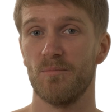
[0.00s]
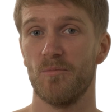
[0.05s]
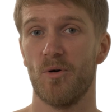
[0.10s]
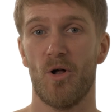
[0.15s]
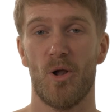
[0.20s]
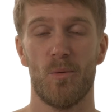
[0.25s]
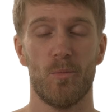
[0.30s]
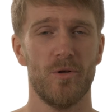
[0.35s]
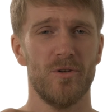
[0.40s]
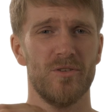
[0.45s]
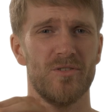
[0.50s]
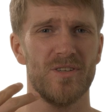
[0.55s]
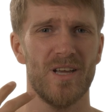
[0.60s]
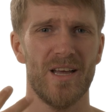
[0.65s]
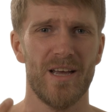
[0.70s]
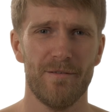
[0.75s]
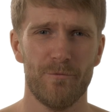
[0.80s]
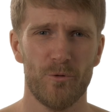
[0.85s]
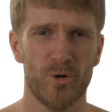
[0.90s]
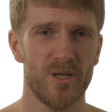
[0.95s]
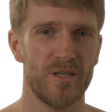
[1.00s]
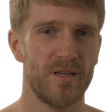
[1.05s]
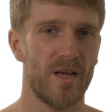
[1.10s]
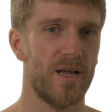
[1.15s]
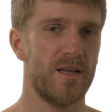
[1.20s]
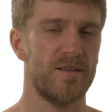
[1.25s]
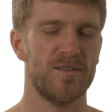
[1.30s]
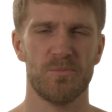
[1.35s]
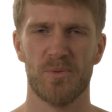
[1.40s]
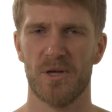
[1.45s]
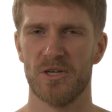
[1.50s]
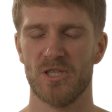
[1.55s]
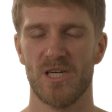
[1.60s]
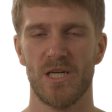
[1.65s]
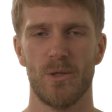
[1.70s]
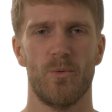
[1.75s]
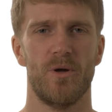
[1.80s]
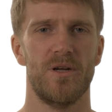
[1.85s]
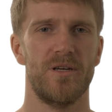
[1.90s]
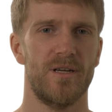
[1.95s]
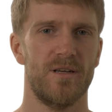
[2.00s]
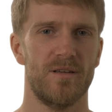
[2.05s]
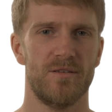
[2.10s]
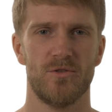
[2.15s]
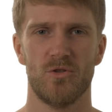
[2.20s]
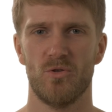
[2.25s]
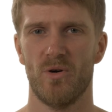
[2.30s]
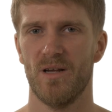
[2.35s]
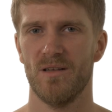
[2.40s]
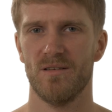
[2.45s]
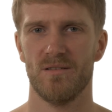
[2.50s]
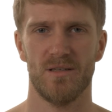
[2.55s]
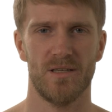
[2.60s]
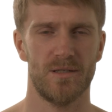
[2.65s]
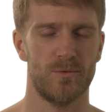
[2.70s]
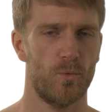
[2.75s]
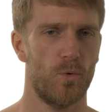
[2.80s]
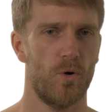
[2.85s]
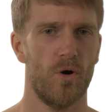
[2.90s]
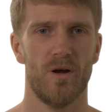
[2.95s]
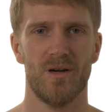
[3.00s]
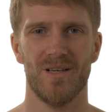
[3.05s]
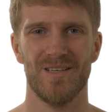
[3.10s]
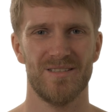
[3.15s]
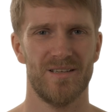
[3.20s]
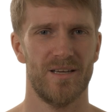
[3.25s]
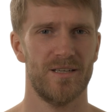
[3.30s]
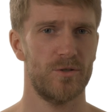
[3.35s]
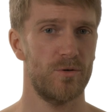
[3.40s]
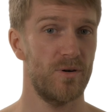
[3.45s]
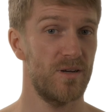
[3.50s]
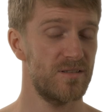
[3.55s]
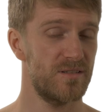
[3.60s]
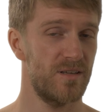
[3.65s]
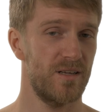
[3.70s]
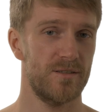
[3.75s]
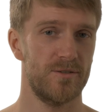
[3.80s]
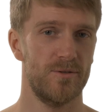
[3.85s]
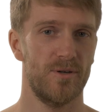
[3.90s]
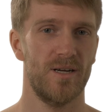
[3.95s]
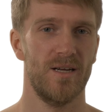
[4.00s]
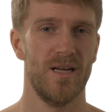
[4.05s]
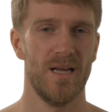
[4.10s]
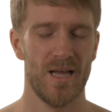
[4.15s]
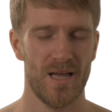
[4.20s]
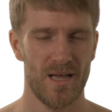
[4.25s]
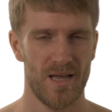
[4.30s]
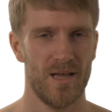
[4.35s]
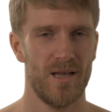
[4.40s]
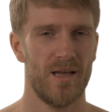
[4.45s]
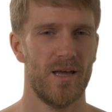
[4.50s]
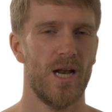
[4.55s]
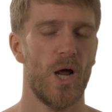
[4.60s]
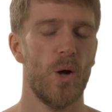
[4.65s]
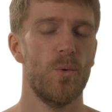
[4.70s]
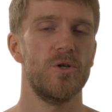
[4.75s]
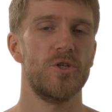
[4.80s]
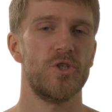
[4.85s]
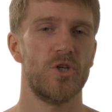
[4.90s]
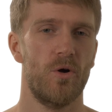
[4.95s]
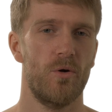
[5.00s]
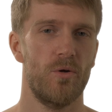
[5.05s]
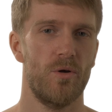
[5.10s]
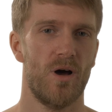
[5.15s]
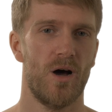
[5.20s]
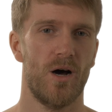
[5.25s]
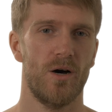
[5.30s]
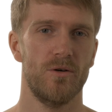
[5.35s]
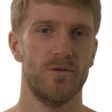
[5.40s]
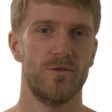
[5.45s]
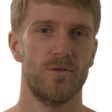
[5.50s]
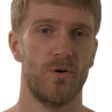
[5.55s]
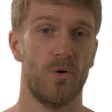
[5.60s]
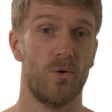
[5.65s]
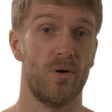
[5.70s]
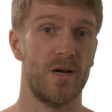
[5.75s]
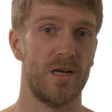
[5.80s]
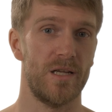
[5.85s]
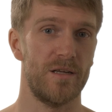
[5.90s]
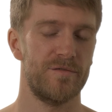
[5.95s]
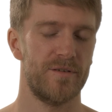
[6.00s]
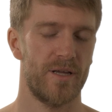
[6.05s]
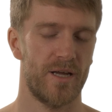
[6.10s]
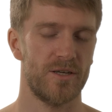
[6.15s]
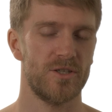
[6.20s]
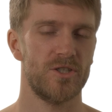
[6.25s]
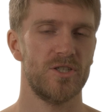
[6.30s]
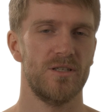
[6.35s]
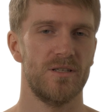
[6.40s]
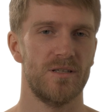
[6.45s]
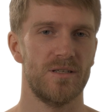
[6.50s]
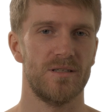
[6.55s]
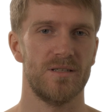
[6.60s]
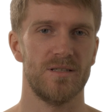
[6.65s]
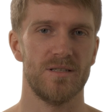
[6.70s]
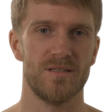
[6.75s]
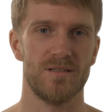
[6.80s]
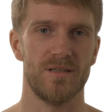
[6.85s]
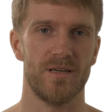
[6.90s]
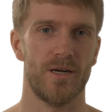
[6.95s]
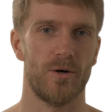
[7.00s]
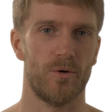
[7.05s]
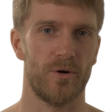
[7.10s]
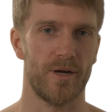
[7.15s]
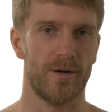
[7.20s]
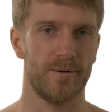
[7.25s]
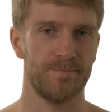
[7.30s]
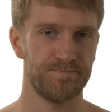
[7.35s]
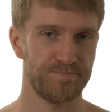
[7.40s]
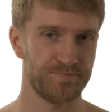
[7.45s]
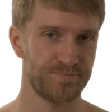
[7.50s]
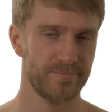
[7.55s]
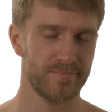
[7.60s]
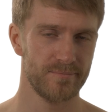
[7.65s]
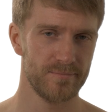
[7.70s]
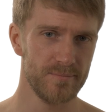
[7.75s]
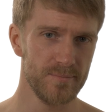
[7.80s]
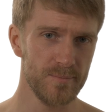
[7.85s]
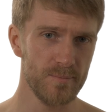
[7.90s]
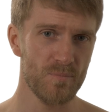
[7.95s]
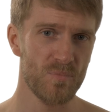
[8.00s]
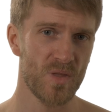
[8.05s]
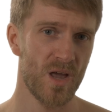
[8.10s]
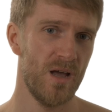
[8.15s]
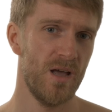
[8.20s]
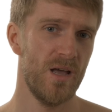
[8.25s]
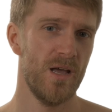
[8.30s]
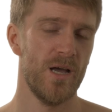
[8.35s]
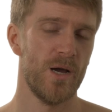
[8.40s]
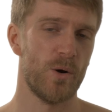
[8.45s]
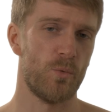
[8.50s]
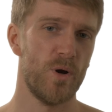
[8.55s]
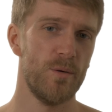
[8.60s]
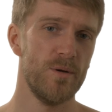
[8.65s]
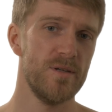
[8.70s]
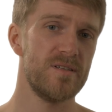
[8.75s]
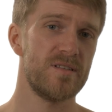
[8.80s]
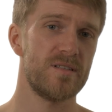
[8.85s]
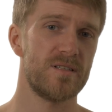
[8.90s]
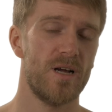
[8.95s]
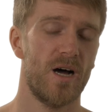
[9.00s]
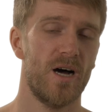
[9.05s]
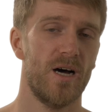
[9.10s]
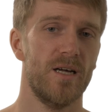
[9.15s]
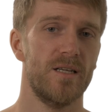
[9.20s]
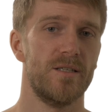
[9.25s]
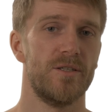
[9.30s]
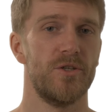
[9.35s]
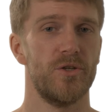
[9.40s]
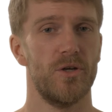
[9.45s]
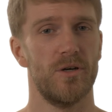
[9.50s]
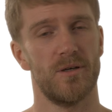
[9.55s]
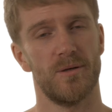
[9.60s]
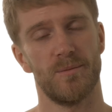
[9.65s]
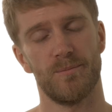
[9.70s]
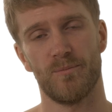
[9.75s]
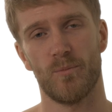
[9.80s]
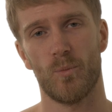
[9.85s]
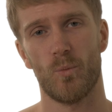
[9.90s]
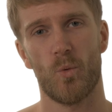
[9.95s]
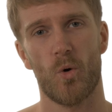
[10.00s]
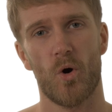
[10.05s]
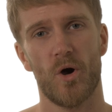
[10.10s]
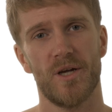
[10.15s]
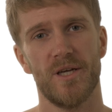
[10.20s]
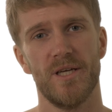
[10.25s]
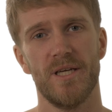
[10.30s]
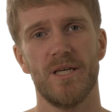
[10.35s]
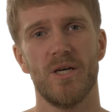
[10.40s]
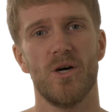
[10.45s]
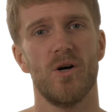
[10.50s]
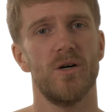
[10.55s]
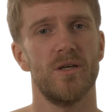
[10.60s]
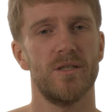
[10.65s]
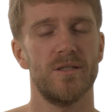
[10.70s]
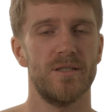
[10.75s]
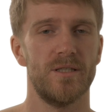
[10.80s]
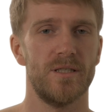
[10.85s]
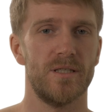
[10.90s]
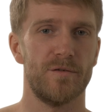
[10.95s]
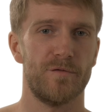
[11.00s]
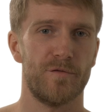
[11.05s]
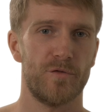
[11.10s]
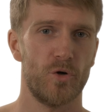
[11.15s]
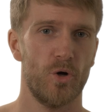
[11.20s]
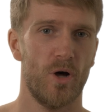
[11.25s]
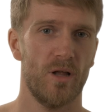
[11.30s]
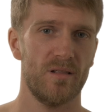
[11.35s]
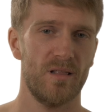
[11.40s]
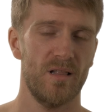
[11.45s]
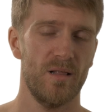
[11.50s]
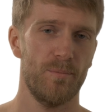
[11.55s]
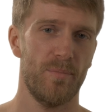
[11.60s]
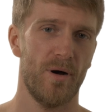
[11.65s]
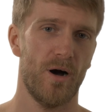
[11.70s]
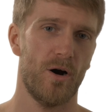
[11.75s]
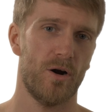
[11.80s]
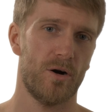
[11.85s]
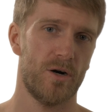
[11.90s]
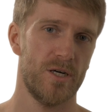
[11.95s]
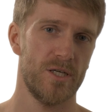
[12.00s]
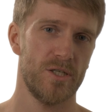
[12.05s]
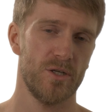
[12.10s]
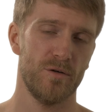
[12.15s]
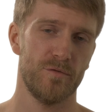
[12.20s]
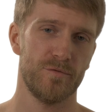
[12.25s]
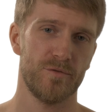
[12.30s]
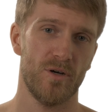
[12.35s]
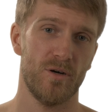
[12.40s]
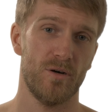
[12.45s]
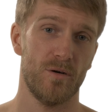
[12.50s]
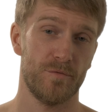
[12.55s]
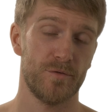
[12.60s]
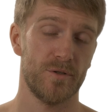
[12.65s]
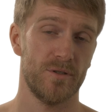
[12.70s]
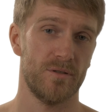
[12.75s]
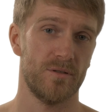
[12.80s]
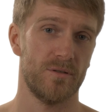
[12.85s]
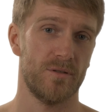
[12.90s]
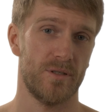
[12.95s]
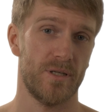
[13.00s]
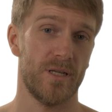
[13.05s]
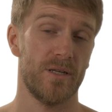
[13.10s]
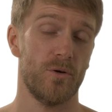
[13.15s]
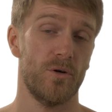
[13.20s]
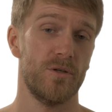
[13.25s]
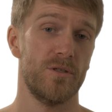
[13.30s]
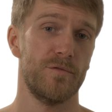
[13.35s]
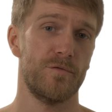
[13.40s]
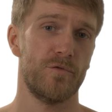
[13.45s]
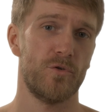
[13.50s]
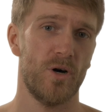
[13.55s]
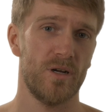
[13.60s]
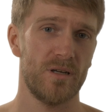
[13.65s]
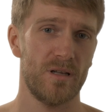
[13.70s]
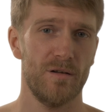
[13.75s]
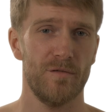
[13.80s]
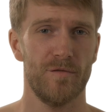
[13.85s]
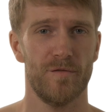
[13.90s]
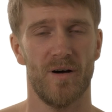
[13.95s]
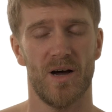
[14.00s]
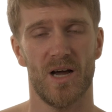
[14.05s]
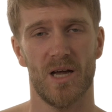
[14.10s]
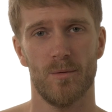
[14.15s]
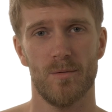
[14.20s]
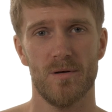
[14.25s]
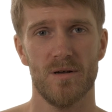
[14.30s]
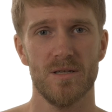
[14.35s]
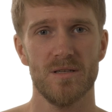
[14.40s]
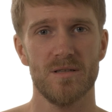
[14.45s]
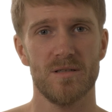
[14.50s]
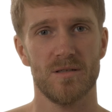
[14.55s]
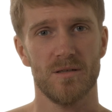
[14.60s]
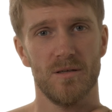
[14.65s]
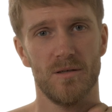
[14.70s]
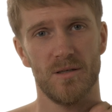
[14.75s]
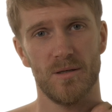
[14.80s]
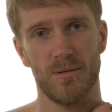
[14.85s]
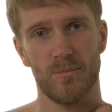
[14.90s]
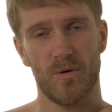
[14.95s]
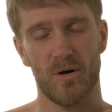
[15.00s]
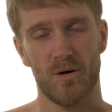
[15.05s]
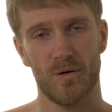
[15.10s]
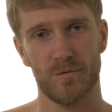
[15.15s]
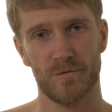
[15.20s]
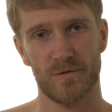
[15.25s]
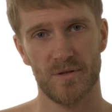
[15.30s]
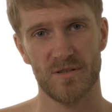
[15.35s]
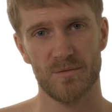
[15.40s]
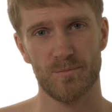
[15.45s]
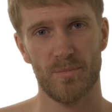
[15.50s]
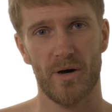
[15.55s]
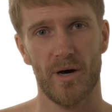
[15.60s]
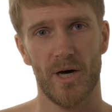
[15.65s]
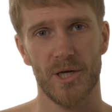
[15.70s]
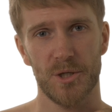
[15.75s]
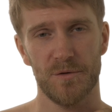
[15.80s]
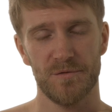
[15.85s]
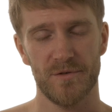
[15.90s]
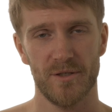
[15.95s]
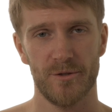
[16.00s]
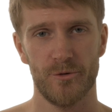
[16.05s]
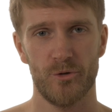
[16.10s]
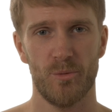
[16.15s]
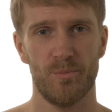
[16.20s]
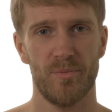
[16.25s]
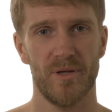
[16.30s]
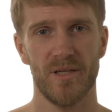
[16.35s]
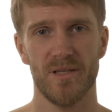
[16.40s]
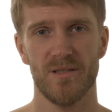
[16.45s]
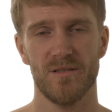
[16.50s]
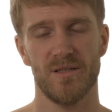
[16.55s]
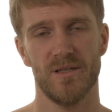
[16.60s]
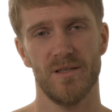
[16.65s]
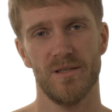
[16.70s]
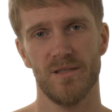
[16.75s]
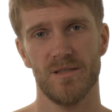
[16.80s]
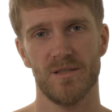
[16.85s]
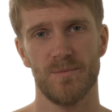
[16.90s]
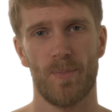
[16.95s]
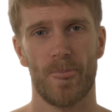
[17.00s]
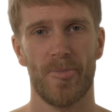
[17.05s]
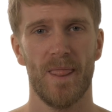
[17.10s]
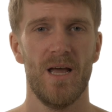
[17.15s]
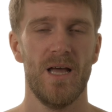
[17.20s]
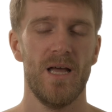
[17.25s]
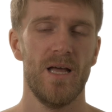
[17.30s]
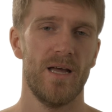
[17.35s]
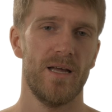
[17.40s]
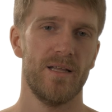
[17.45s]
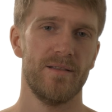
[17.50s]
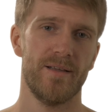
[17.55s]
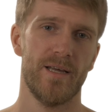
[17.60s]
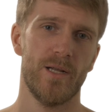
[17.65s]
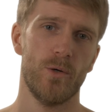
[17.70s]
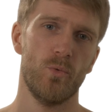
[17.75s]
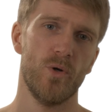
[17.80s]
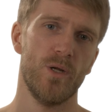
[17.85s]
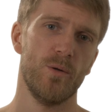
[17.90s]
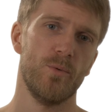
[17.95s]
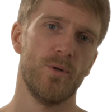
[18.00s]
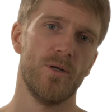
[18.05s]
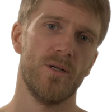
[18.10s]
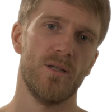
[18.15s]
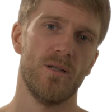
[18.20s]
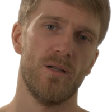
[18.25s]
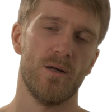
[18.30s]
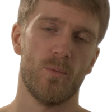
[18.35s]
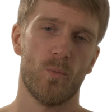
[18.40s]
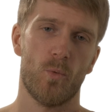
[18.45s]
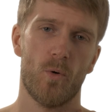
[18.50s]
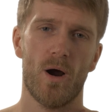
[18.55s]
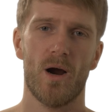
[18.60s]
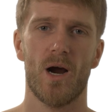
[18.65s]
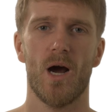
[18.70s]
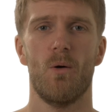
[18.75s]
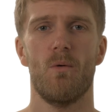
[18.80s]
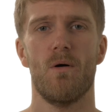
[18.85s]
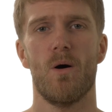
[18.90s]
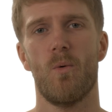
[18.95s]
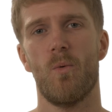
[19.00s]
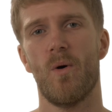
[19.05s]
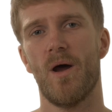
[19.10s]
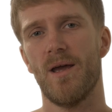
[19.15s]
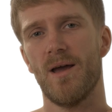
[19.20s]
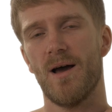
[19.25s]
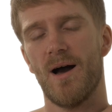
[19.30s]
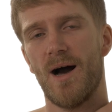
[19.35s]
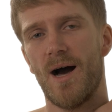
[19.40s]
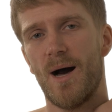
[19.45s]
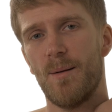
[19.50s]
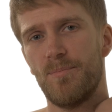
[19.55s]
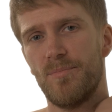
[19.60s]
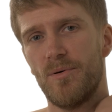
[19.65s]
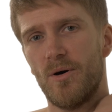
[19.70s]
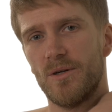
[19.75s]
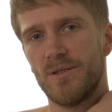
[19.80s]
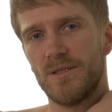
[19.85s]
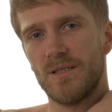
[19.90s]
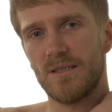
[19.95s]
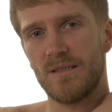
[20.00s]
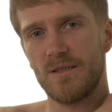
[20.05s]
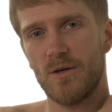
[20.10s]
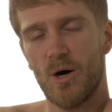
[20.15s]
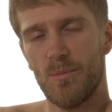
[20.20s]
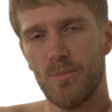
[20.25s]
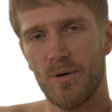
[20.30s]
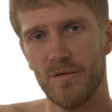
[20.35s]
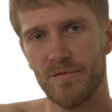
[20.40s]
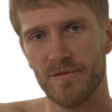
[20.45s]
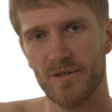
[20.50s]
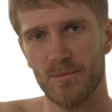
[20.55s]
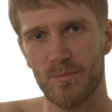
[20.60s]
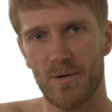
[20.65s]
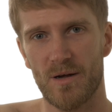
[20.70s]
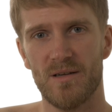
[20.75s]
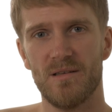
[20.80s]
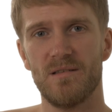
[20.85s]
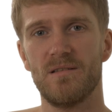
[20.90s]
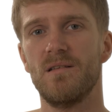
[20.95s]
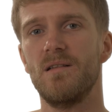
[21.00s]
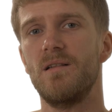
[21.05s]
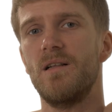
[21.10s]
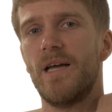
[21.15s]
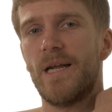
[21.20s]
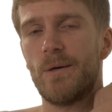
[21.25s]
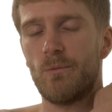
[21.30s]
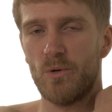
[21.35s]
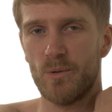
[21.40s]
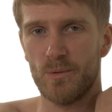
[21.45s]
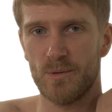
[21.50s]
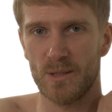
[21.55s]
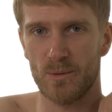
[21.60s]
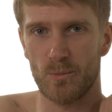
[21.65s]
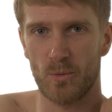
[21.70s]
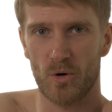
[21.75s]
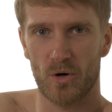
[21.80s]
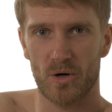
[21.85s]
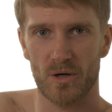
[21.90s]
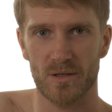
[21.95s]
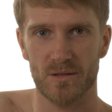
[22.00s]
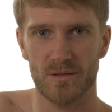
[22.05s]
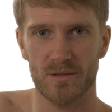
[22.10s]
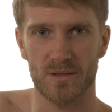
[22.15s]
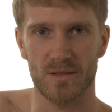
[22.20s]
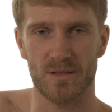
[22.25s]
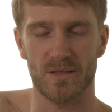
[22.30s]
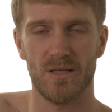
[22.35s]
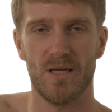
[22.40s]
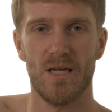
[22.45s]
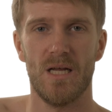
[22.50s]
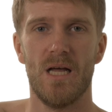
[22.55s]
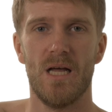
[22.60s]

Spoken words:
almost every day, especially when they're stressed at work, etc., etc. And I will show you how to relieve tension in this area. We will start working on the frontal part and on the frontal fibers of this part of the trapezius. And then we will work our way up on the top of the muscle, and we will work the